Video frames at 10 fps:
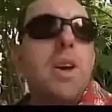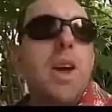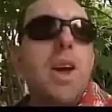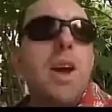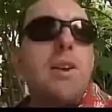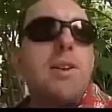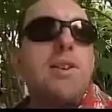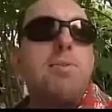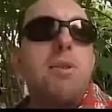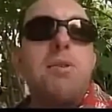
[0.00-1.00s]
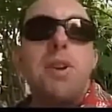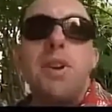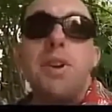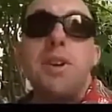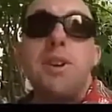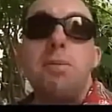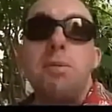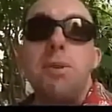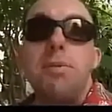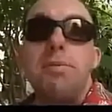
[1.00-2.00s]
And it's perfectly
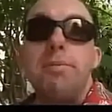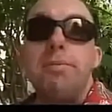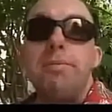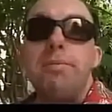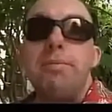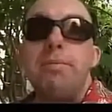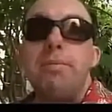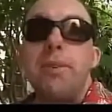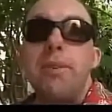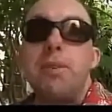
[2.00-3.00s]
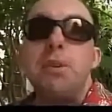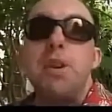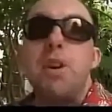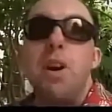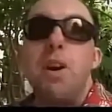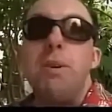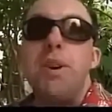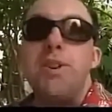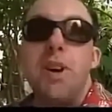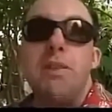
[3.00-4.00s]
acceptable for me to call
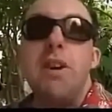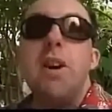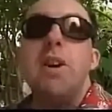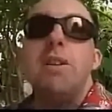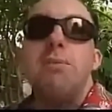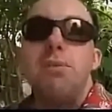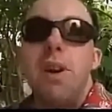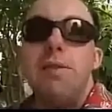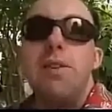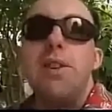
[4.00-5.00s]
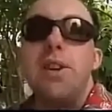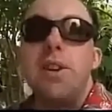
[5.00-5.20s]
myself Bravo de